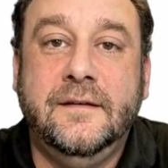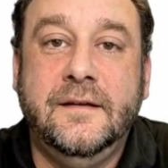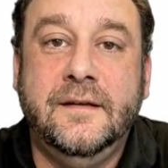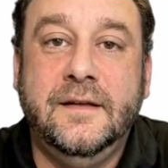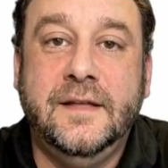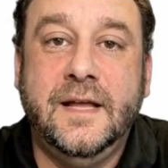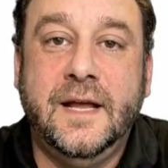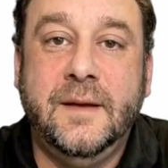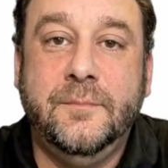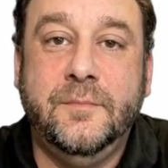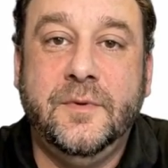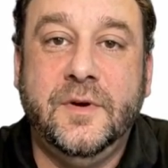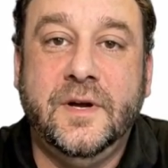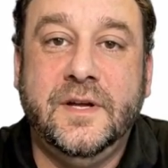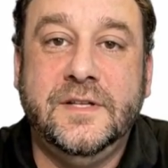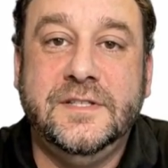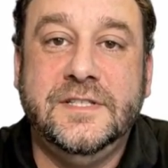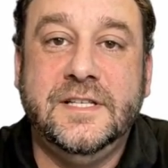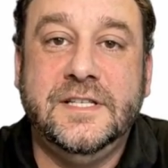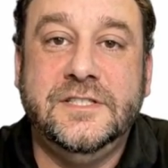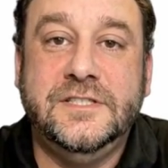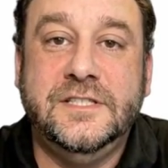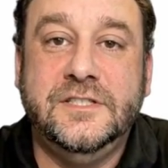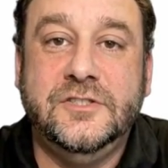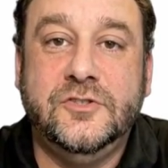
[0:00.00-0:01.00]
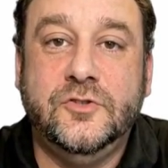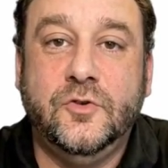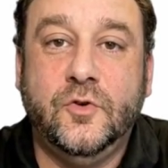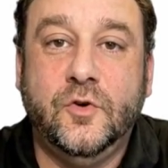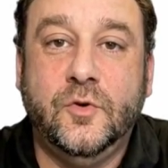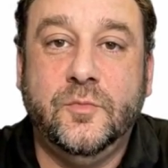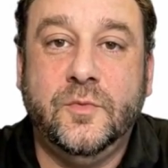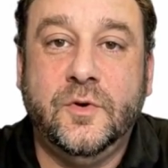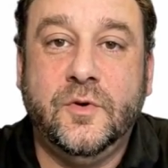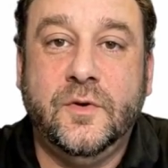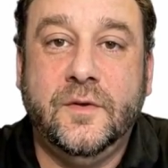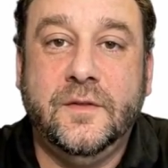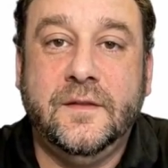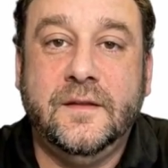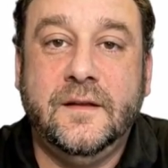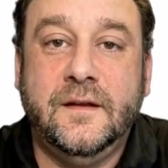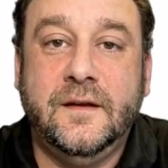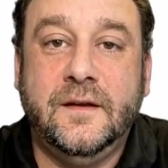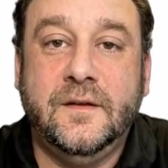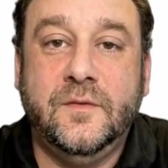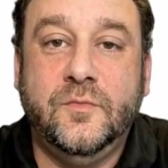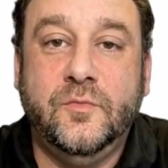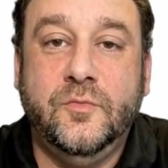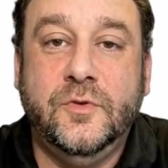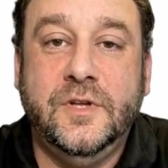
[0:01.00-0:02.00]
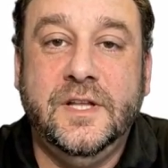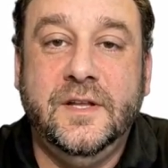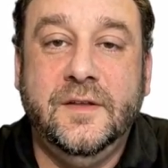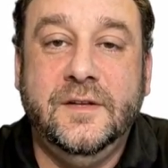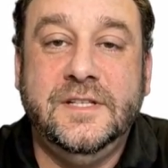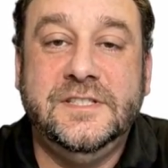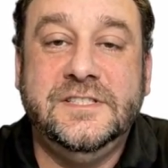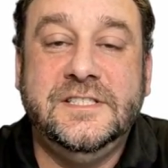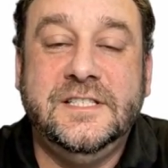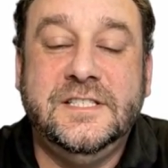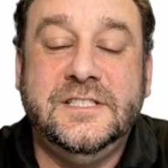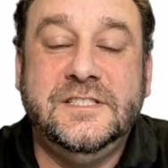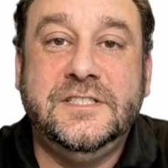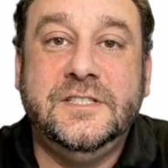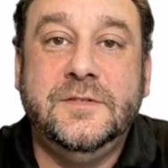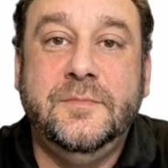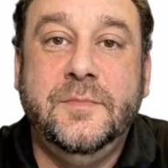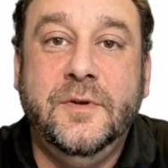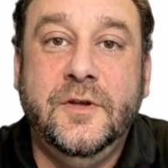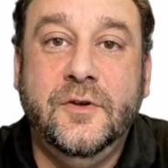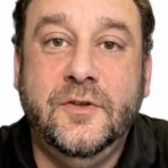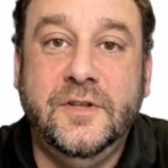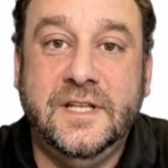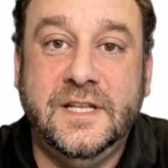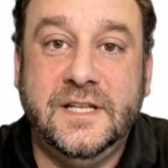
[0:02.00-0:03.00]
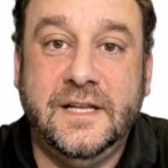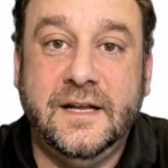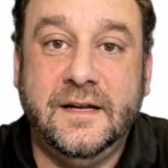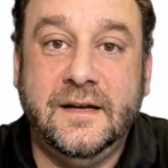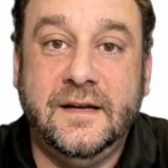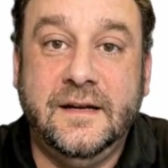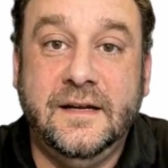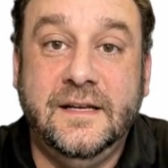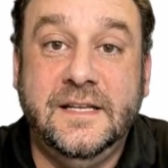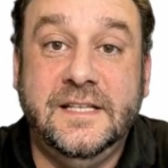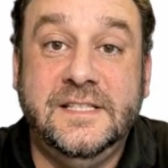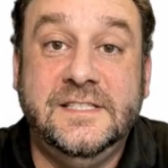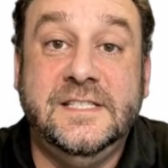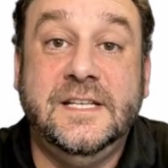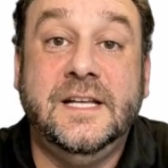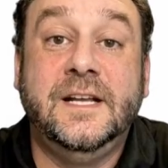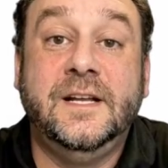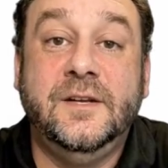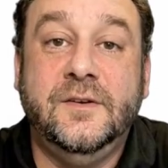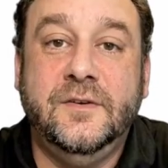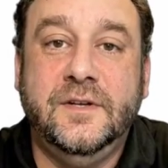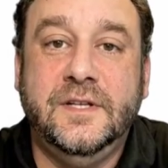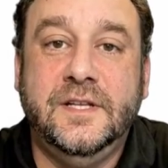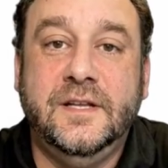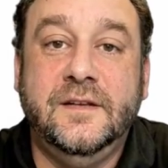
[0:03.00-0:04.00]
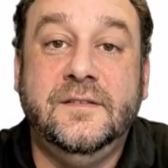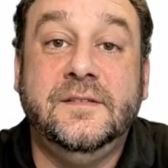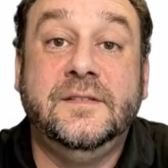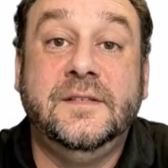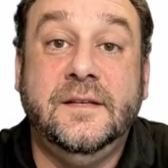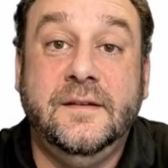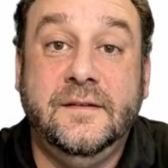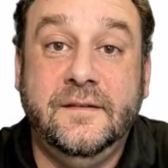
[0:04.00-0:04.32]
That process is normal. Real assistant building is iterative.